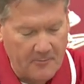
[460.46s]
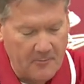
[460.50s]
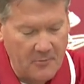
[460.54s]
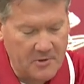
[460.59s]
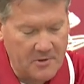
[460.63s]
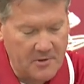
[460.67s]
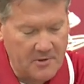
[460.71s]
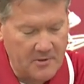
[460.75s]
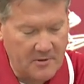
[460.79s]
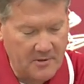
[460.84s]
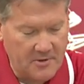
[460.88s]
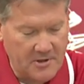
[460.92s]

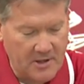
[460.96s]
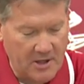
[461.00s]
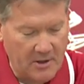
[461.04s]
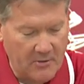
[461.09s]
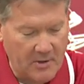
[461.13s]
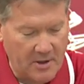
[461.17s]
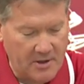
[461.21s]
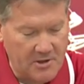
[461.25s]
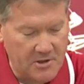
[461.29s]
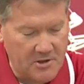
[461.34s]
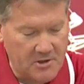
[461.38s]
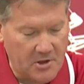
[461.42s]
which
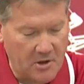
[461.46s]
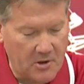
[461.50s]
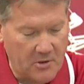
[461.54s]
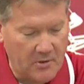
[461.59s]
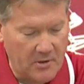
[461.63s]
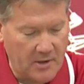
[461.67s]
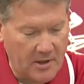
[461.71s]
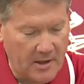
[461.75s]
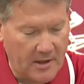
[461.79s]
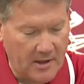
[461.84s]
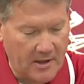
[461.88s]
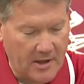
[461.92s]
generates its
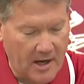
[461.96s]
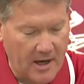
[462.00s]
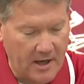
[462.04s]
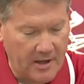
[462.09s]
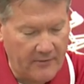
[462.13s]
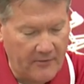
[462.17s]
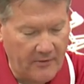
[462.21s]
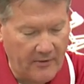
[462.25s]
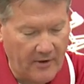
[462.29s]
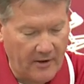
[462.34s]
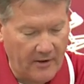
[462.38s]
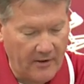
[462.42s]
own
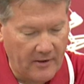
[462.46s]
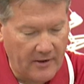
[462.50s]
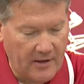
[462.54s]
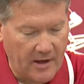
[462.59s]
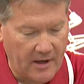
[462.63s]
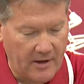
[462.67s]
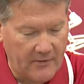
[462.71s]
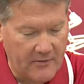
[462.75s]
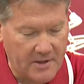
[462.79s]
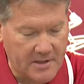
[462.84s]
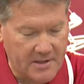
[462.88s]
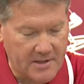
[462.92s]
kind
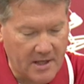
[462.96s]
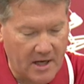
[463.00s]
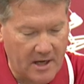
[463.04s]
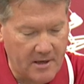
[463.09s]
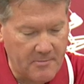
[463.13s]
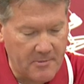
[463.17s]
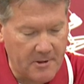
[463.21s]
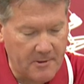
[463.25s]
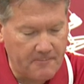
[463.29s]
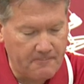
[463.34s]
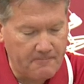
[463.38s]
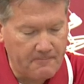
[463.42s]
of
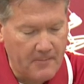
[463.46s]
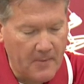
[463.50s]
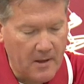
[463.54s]
excitement.